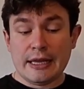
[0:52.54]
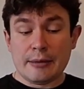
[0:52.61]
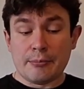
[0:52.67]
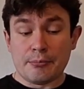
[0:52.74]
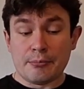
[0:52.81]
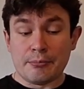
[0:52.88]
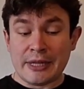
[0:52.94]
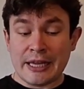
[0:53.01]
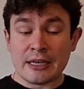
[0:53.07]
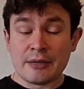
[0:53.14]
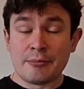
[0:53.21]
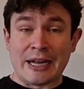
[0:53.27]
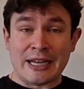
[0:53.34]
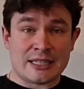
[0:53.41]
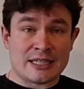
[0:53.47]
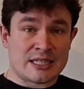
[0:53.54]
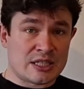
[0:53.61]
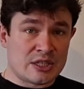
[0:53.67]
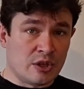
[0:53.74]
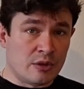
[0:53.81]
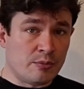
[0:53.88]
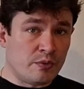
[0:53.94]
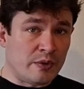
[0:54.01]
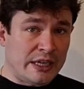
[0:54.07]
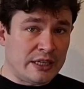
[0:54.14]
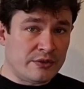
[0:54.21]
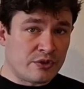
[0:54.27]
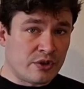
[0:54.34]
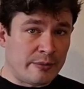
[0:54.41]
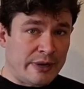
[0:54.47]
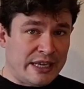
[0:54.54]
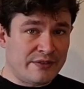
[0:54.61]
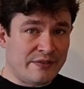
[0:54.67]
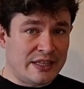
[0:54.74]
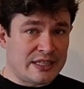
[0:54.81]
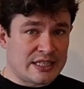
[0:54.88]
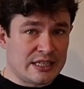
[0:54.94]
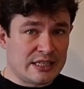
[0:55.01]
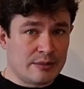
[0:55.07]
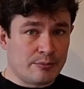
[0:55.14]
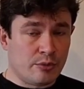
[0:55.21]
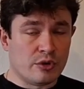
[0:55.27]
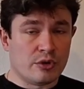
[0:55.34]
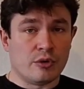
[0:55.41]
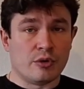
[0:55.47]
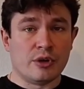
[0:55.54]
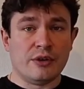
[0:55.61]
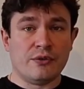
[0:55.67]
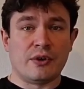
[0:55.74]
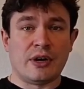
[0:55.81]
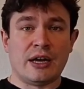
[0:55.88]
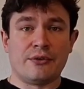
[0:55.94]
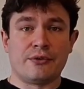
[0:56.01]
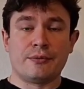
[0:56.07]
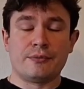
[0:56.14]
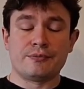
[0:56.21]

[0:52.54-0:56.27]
Black might stop white from advancing the pawn on a5,